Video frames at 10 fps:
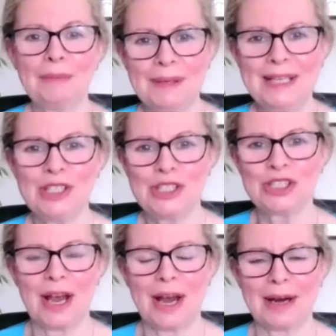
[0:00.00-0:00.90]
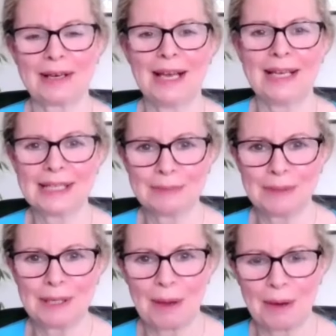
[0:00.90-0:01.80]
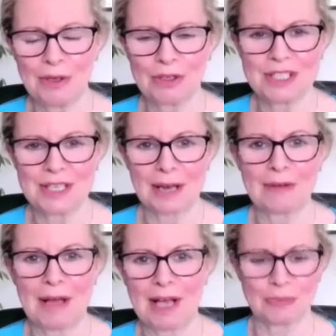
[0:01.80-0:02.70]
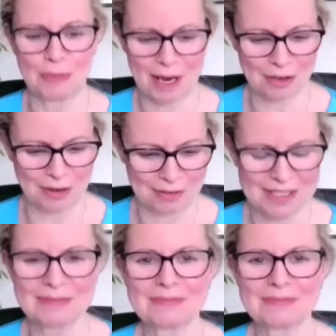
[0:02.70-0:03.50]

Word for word: Please share a little bit about yourself and your background.